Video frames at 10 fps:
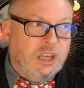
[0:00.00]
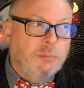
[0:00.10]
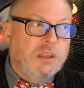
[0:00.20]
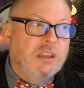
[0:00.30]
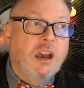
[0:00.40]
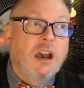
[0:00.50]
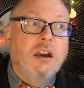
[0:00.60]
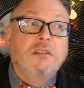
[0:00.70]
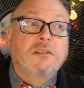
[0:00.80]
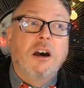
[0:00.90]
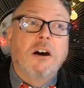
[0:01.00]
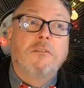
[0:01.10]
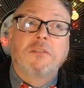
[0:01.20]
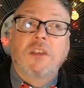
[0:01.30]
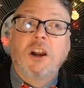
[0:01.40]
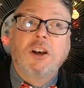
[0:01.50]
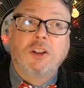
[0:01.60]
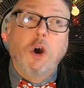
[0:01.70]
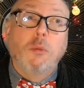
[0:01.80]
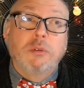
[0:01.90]
because of their
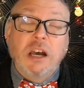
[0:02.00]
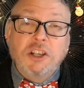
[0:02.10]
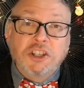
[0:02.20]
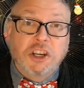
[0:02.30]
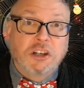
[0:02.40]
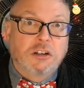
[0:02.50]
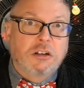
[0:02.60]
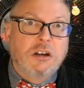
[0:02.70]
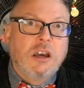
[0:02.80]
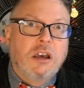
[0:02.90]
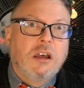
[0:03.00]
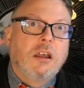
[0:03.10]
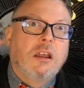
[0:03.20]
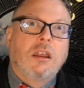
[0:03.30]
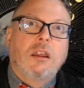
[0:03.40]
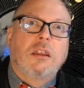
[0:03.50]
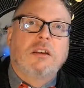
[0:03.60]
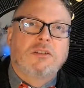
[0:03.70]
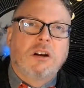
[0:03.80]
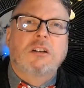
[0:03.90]
low blood sugar,
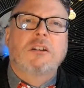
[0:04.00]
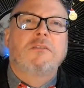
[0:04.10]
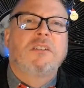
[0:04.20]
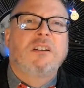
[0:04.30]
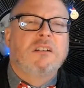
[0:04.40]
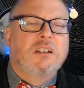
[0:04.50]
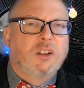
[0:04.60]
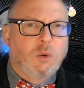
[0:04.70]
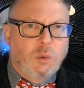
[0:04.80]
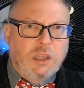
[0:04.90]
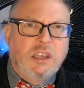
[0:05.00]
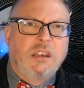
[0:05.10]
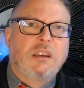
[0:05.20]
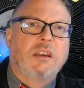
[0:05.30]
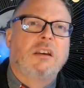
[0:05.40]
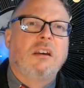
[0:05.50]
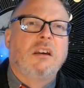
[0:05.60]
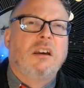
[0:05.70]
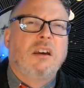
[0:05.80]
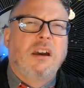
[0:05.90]
they started to feel a little weak.
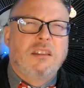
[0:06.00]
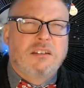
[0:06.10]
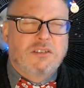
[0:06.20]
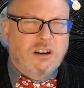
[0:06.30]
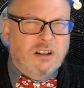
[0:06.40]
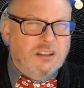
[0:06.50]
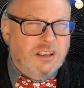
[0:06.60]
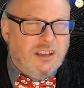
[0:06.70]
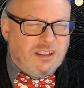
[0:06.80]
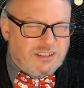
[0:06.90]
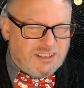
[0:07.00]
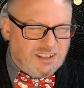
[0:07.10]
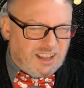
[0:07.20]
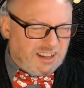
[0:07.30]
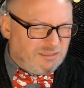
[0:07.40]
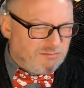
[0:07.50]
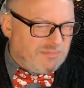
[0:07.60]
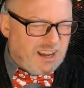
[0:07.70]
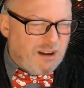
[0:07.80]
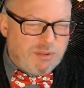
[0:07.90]
And they started to like
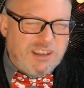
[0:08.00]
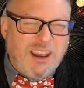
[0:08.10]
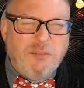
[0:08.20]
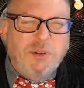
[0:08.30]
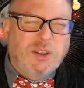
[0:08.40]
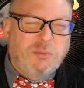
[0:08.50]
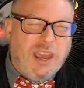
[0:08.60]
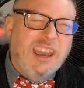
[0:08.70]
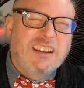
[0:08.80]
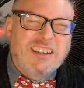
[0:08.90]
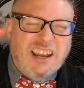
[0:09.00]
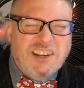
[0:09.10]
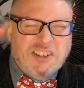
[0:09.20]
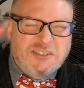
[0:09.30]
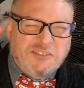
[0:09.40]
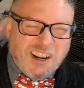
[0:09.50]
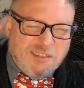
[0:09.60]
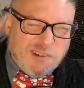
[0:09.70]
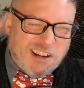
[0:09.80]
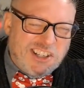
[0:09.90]
not being able to pay attention very
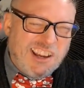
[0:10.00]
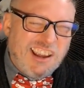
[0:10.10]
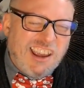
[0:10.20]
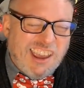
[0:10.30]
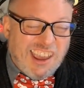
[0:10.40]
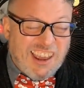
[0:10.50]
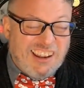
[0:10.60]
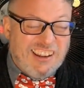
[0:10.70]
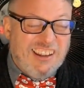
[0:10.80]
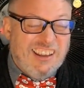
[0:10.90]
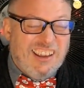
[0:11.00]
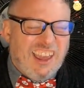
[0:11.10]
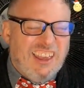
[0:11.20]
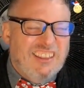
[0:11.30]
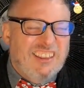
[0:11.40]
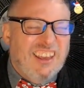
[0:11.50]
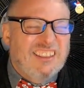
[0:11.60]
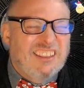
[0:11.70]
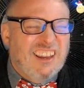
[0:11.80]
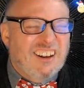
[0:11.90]
much, and
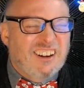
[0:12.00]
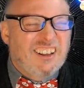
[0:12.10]
their